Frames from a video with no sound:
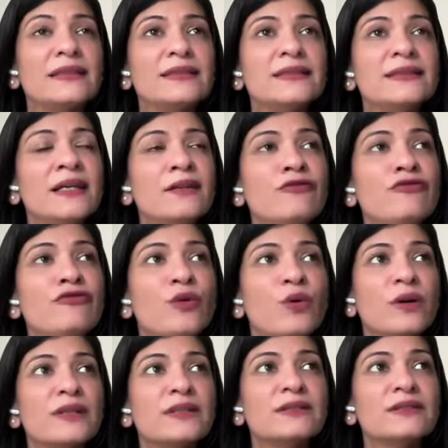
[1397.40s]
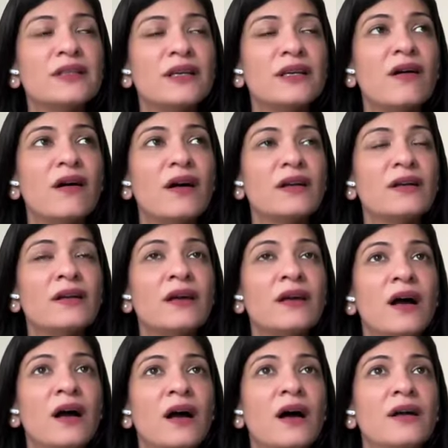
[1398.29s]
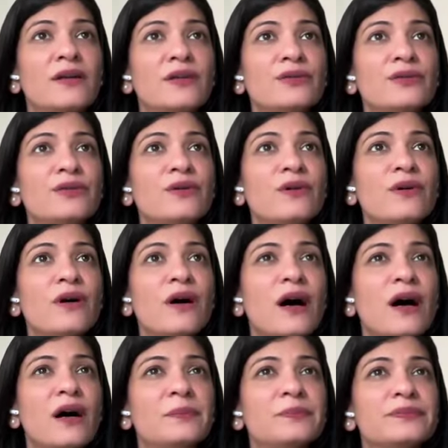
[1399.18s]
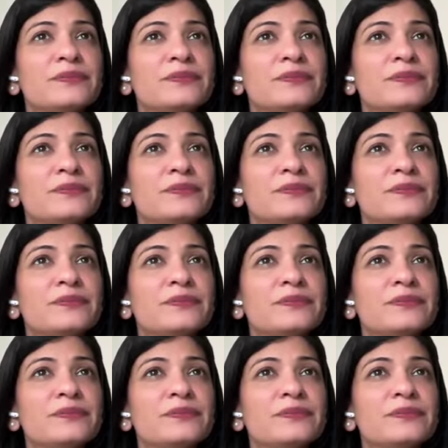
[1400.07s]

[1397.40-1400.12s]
rather than focusing on, you know,